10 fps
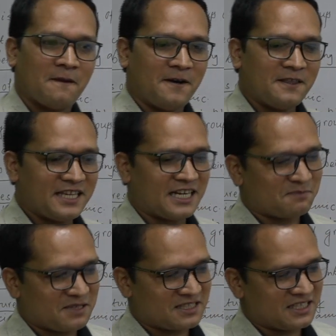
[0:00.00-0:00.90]
On that
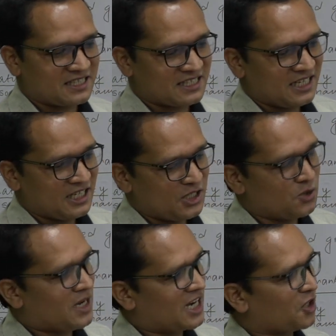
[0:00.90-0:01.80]
basis,
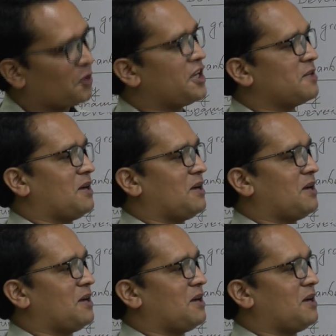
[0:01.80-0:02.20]
you are knowing